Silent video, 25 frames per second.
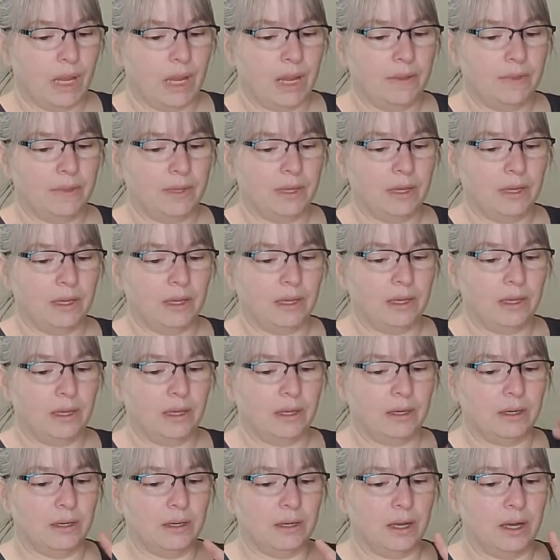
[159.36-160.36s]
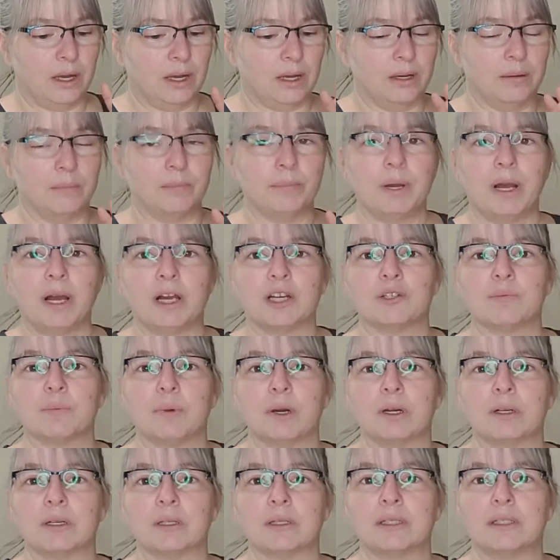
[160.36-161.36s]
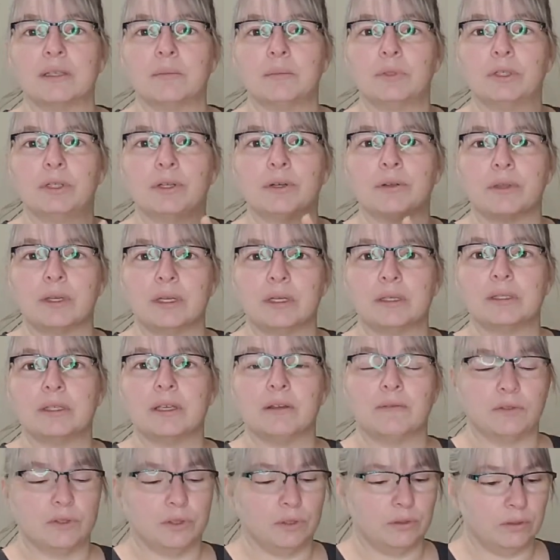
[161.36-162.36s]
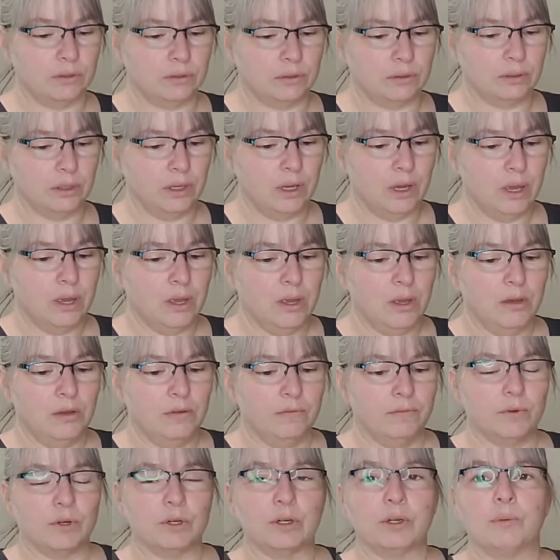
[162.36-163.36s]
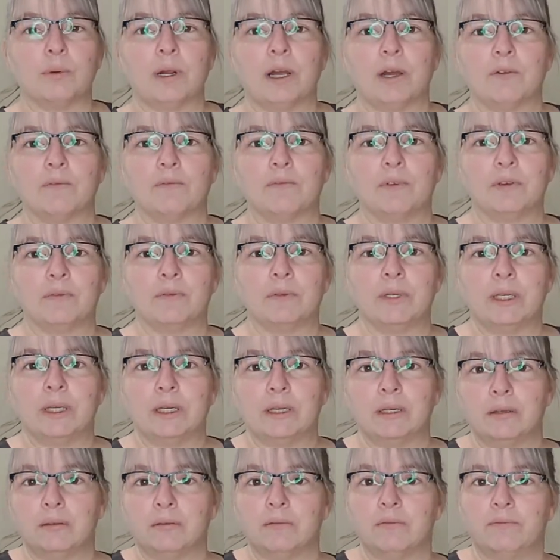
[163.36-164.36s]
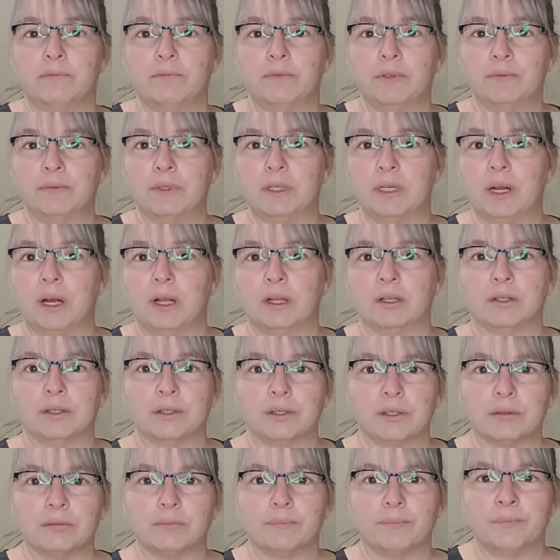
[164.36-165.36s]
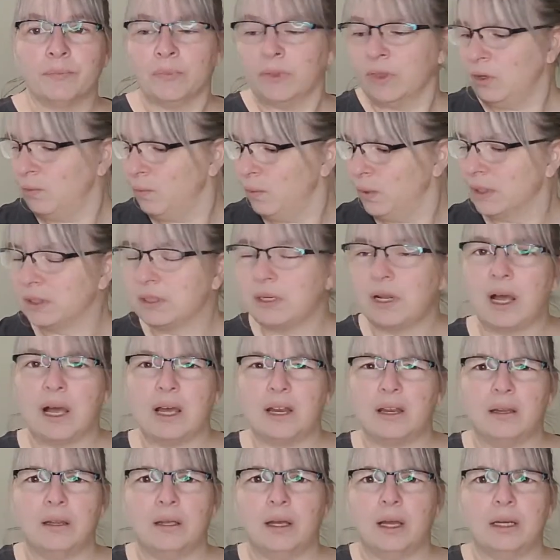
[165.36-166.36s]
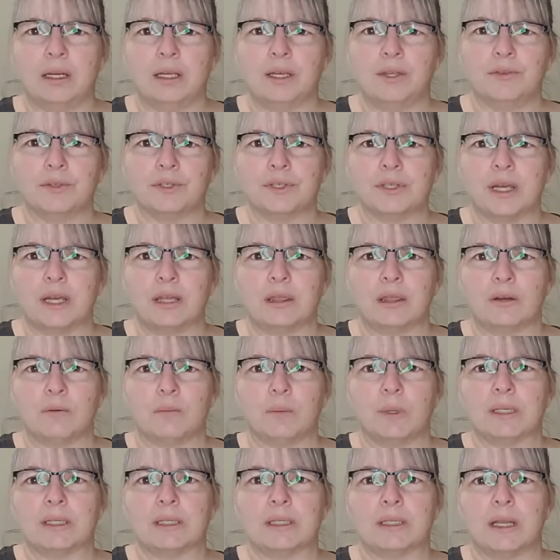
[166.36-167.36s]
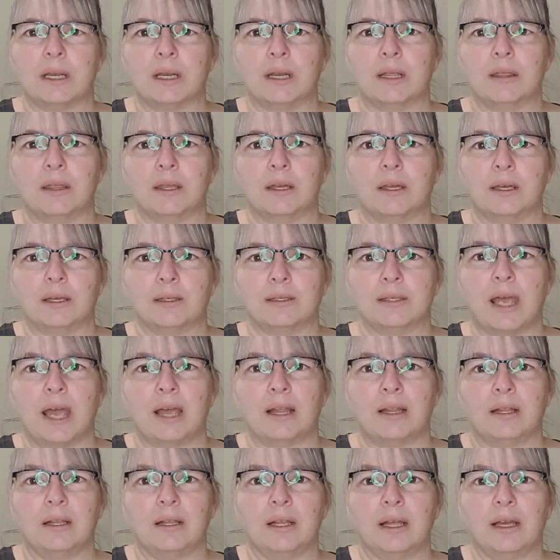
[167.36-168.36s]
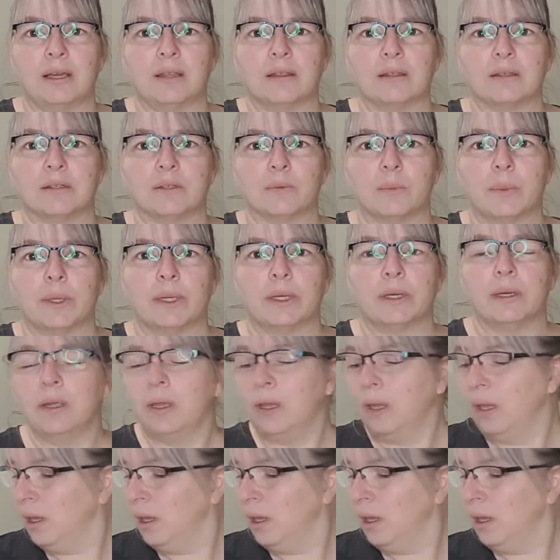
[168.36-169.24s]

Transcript: And then on Poshmark, similar things have sold for around $50. There was not, on either site, there wasn't anything exactly like this one,